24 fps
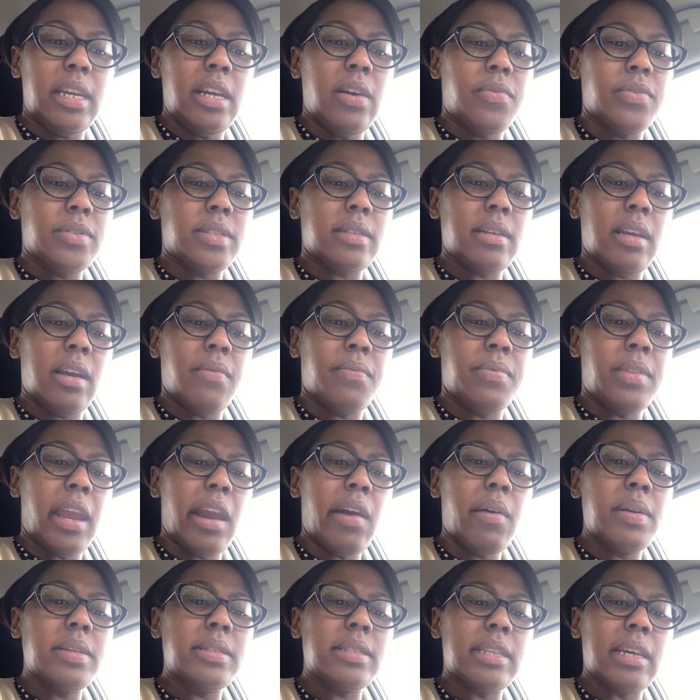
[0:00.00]
if if
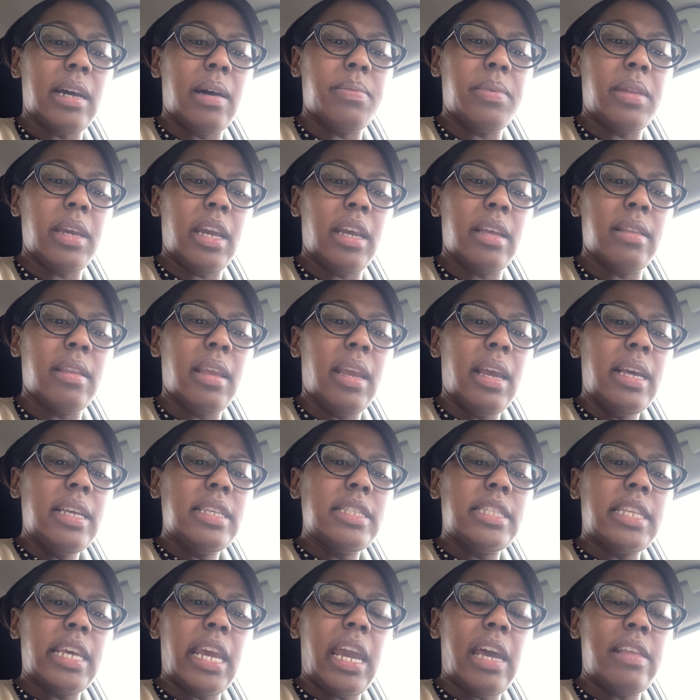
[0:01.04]
there is something
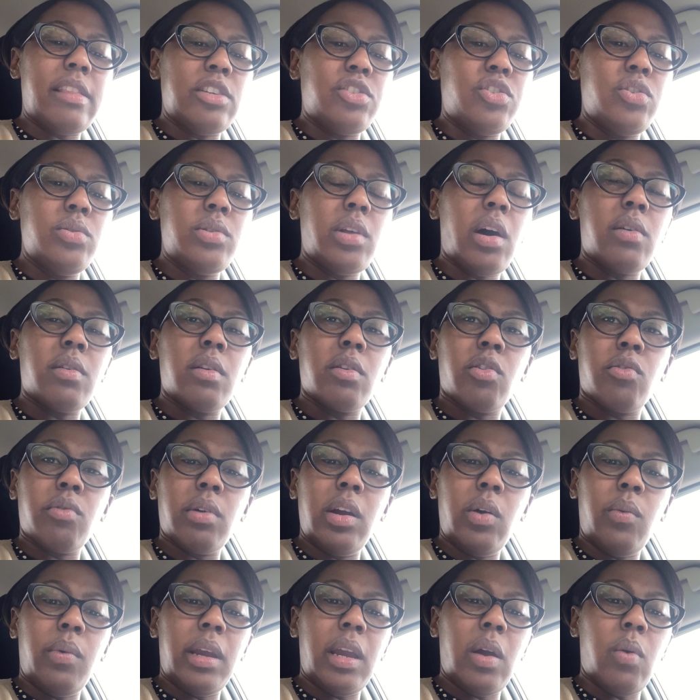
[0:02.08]
said that you don't
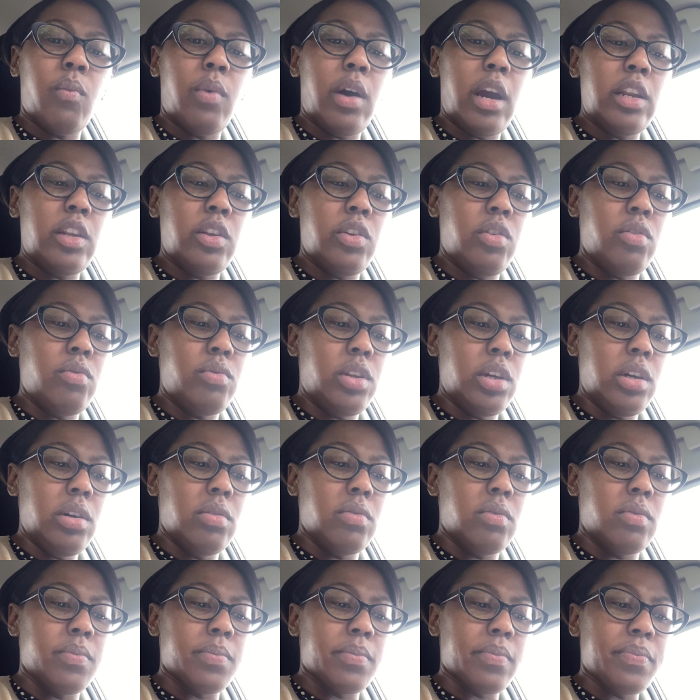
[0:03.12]
agree with, what do you
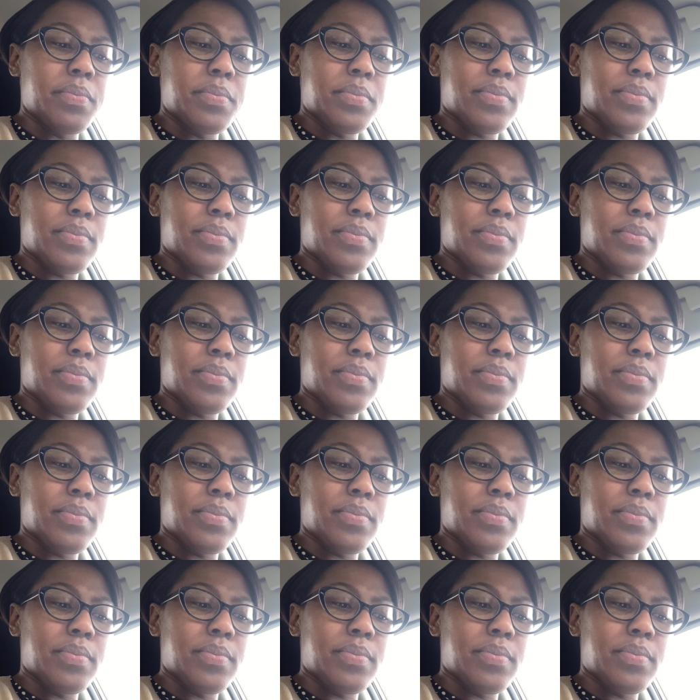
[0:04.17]
do?